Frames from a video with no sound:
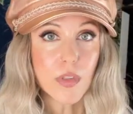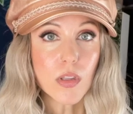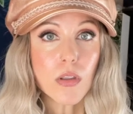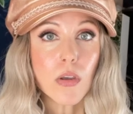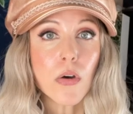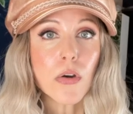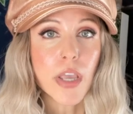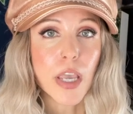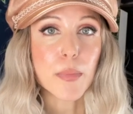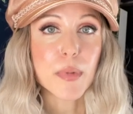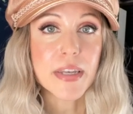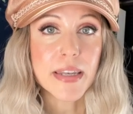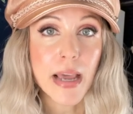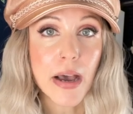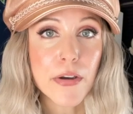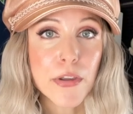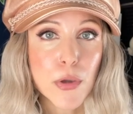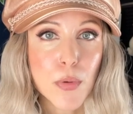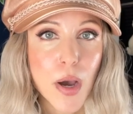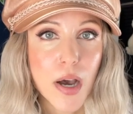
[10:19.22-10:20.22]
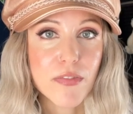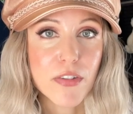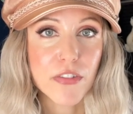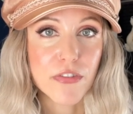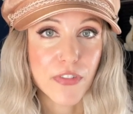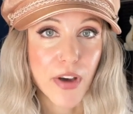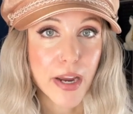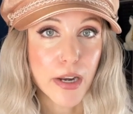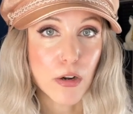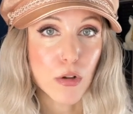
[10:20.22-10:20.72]
Okay, but now you have a
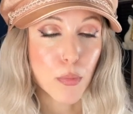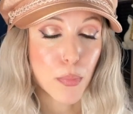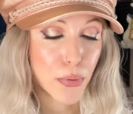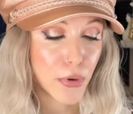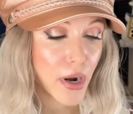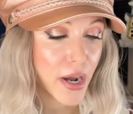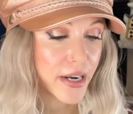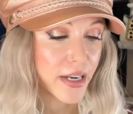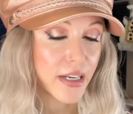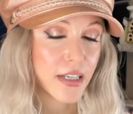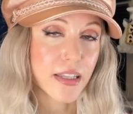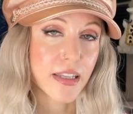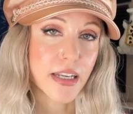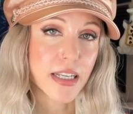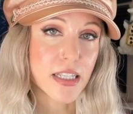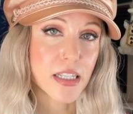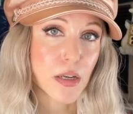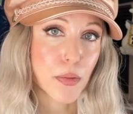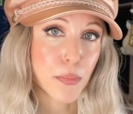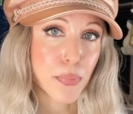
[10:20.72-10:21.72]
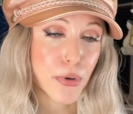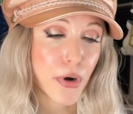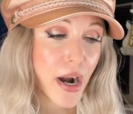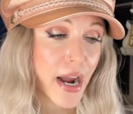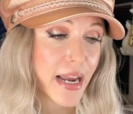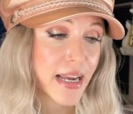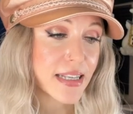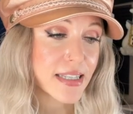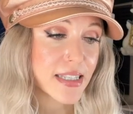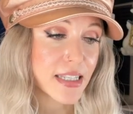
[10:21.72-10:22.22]
final product that is
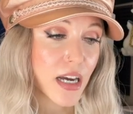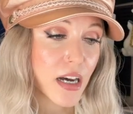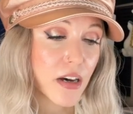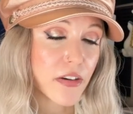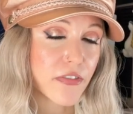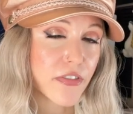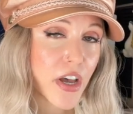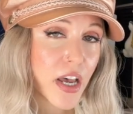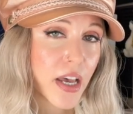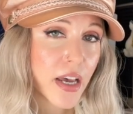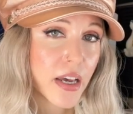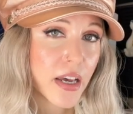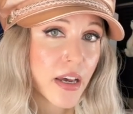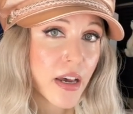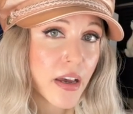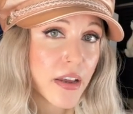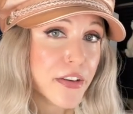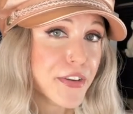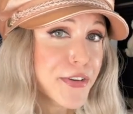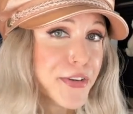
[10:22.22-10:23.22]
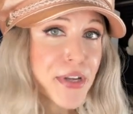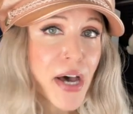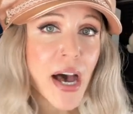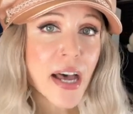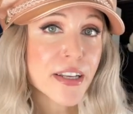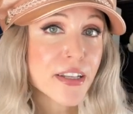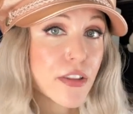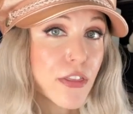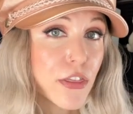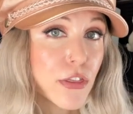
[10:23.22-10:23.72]
comprised of
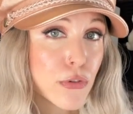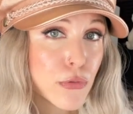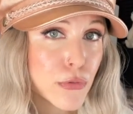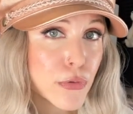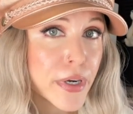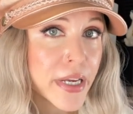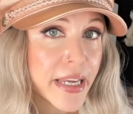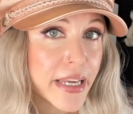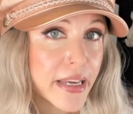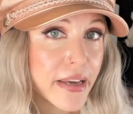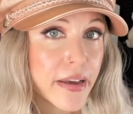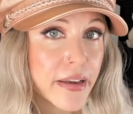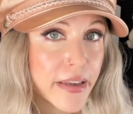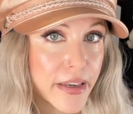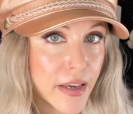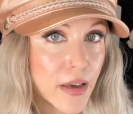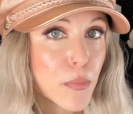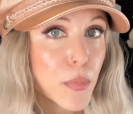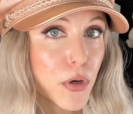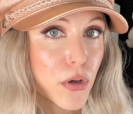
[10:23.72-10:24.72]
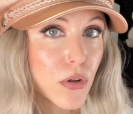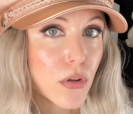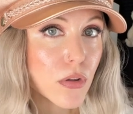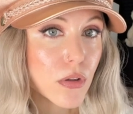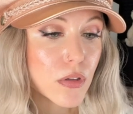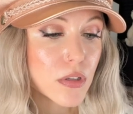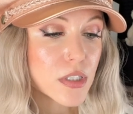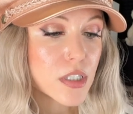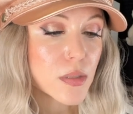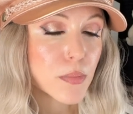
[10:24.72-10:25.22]
not three
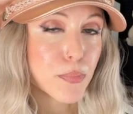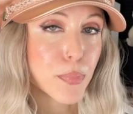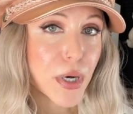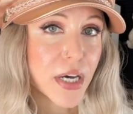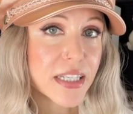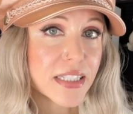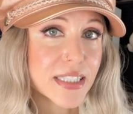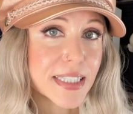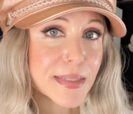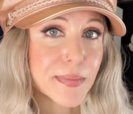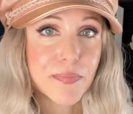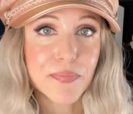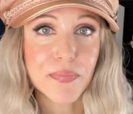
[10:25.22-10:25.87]
chemicals, but